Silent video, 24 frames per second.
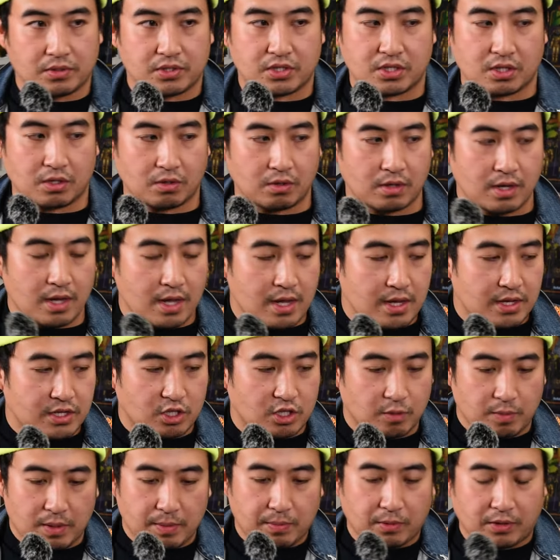So
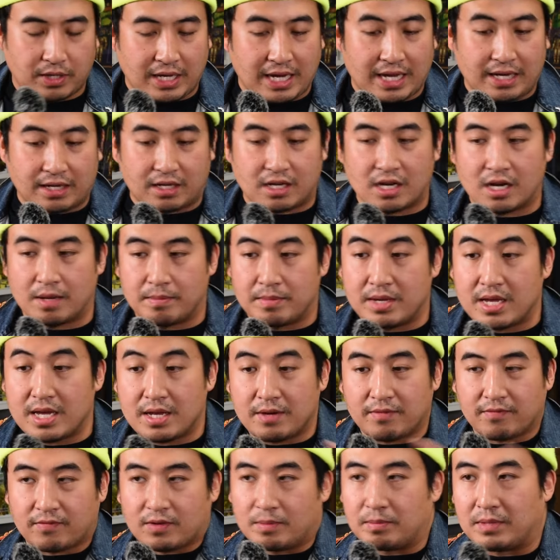people can't come
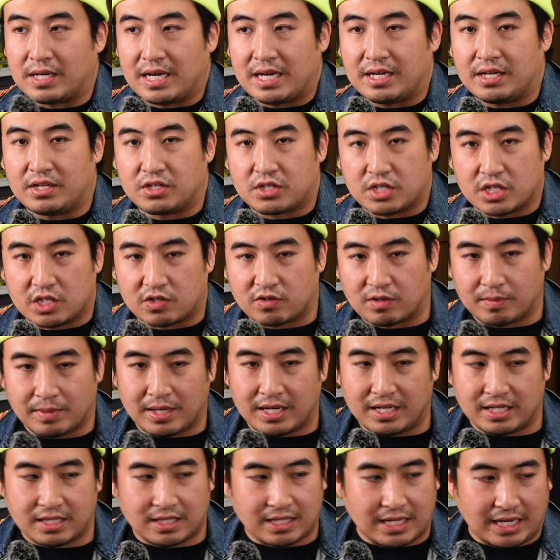in from 9 inches from
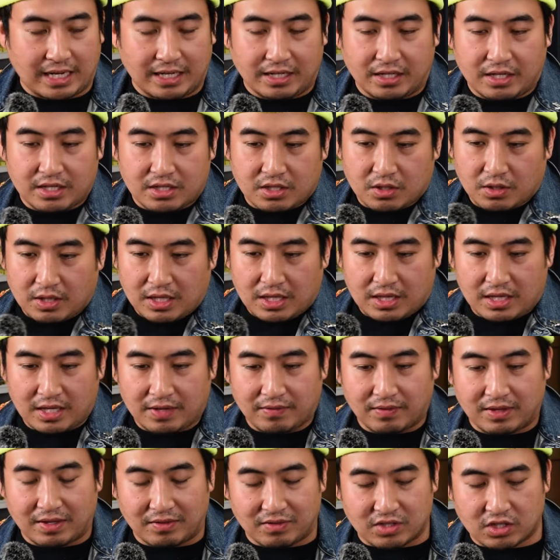any side, because so
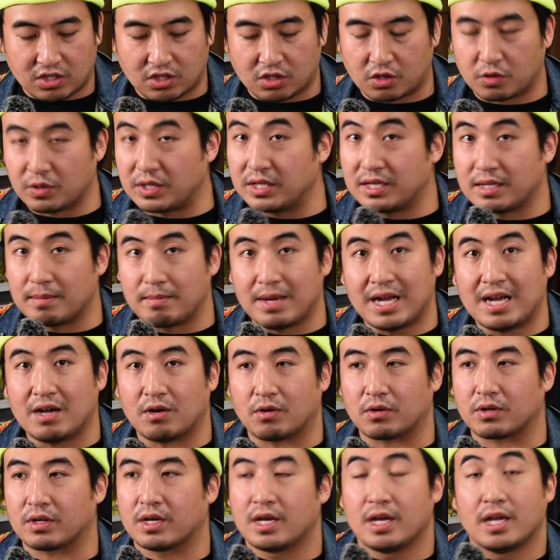they've screened them
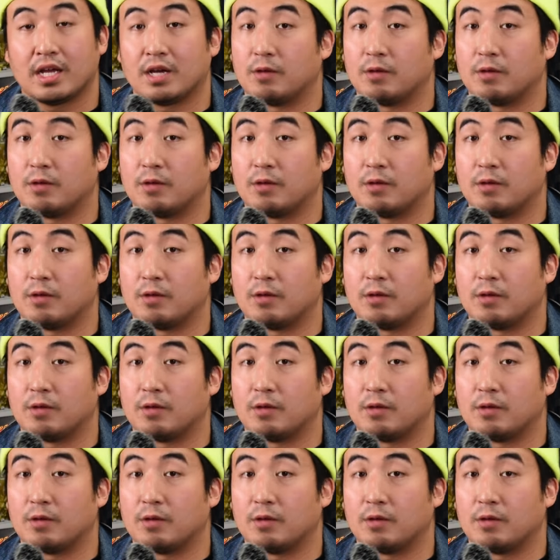out,